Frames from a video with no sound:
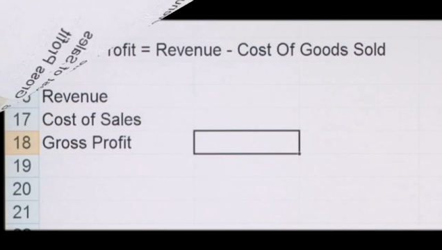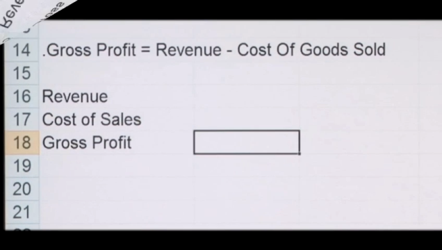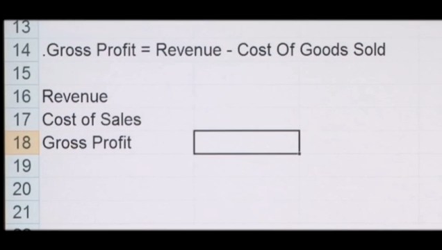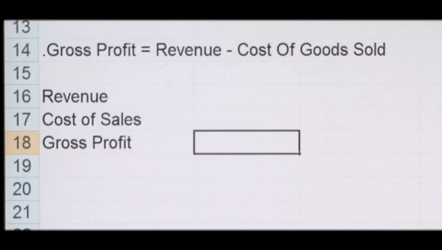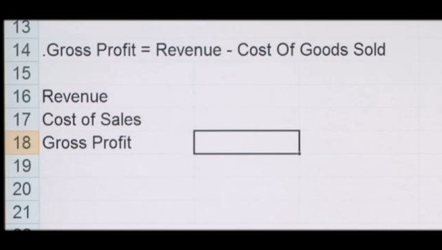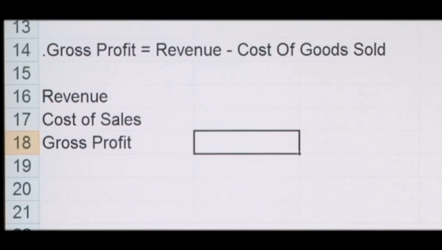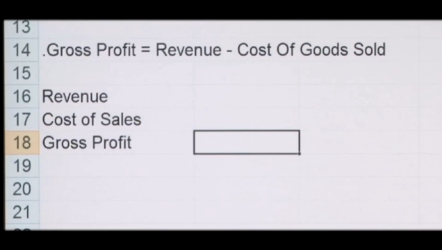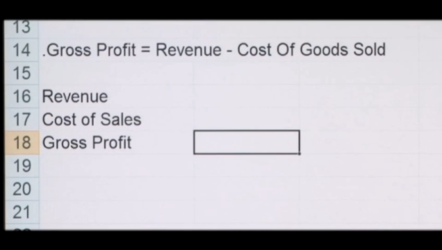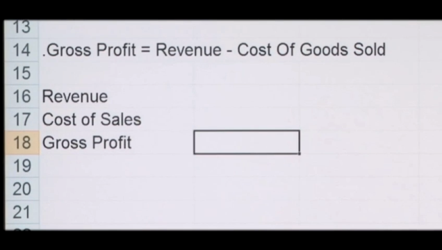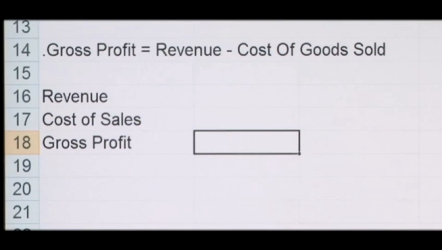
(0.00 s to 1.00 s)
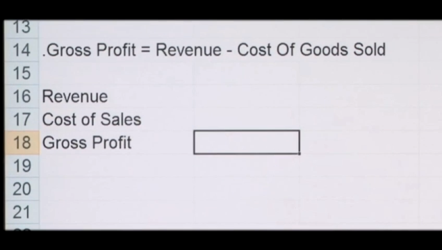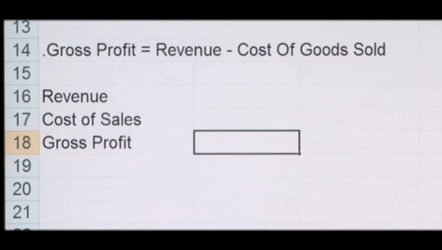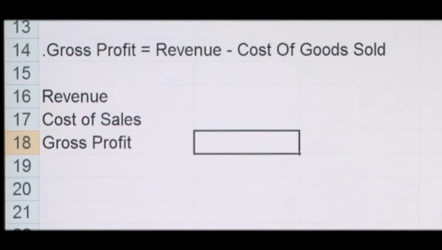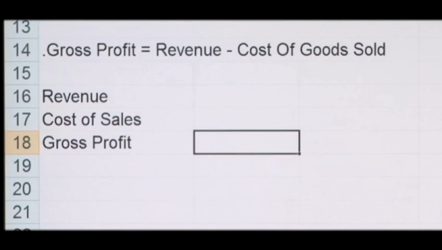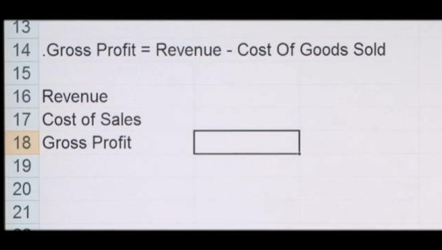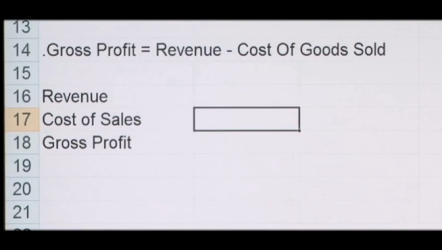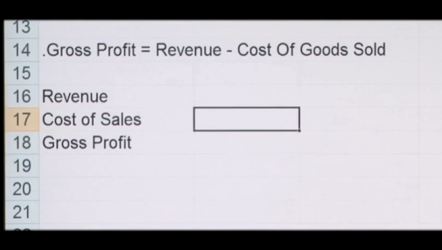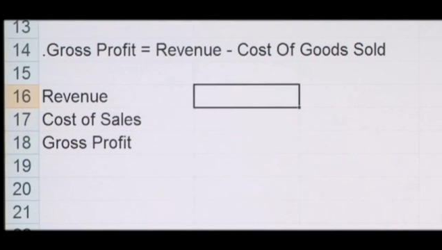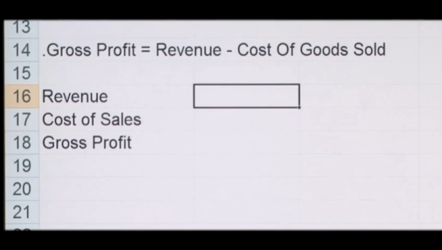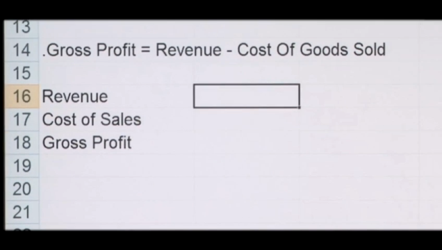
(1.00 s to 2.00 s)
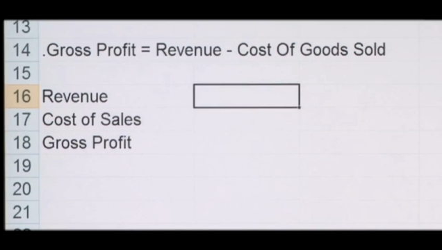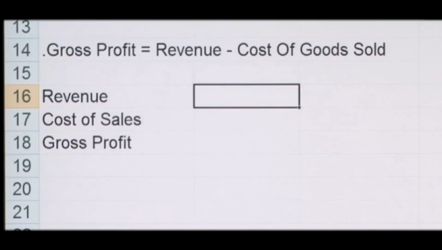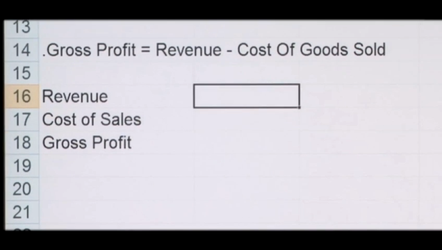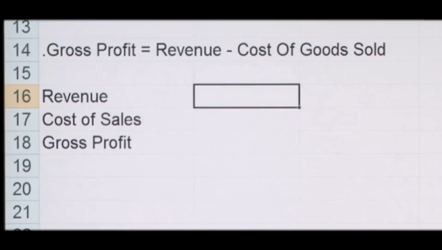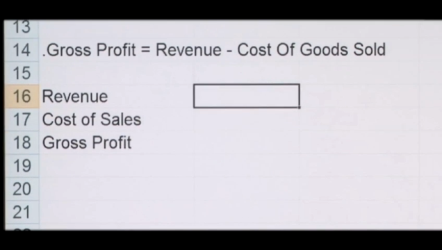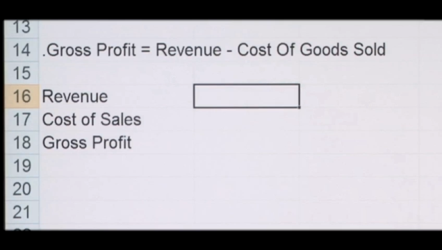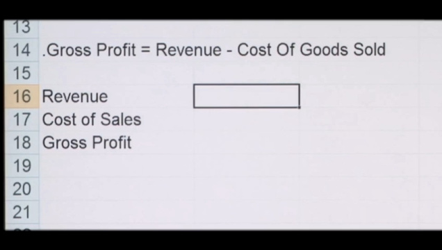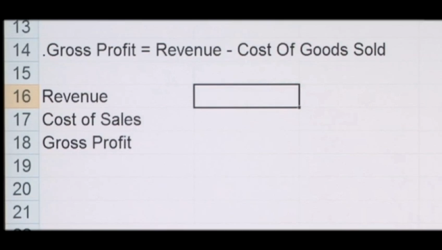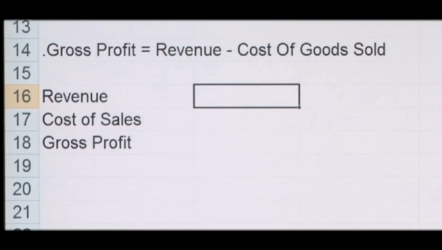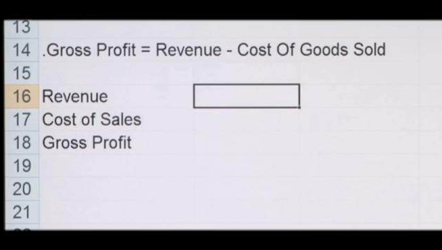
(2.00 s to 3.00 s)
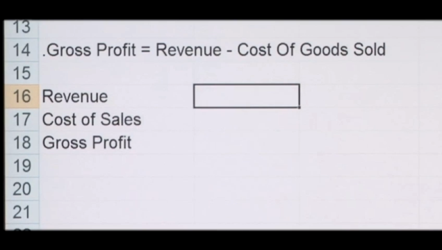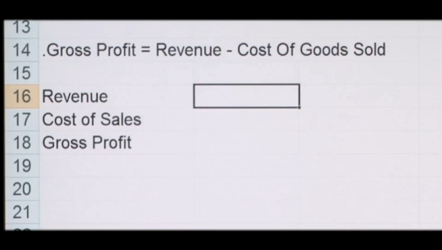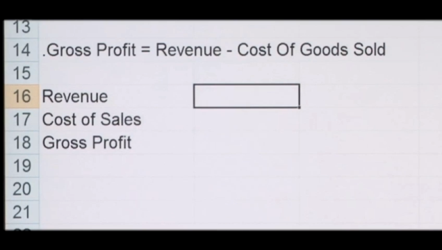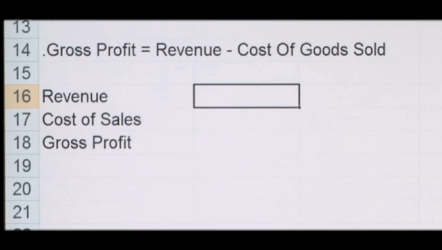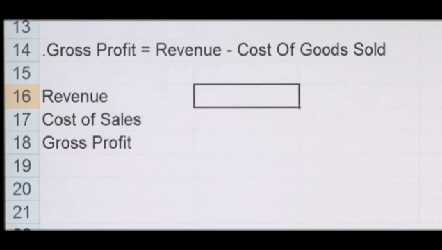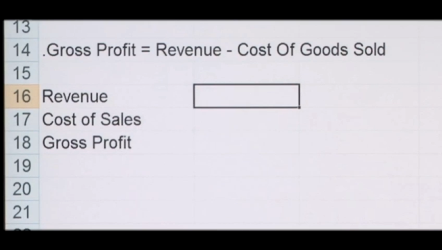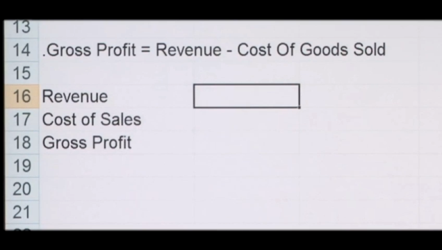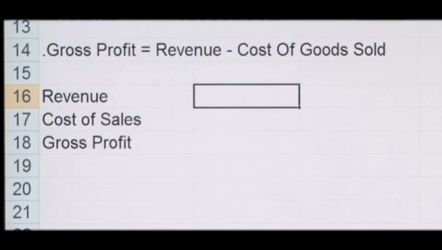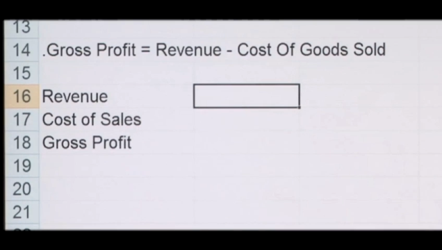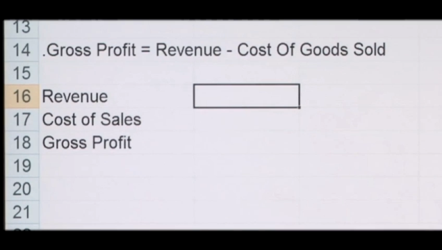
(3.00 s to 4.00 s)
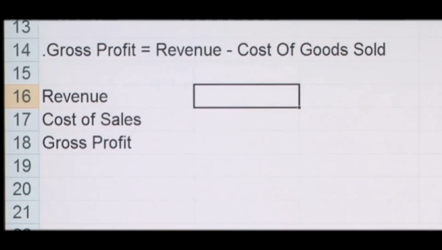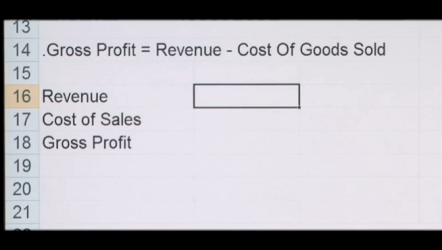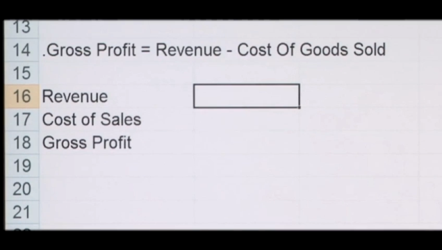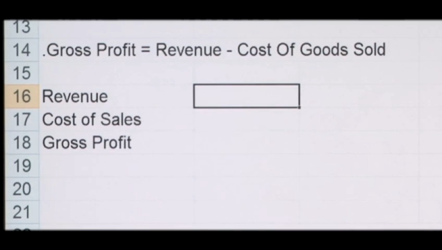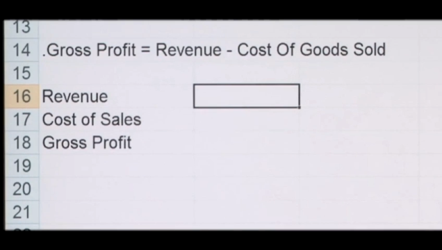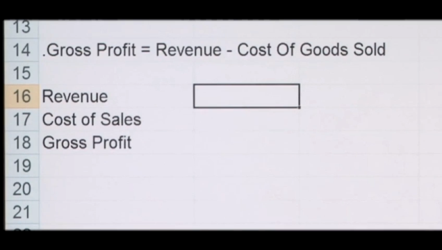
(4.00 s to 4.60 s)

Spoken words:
No face is visible, so there are no lips to read.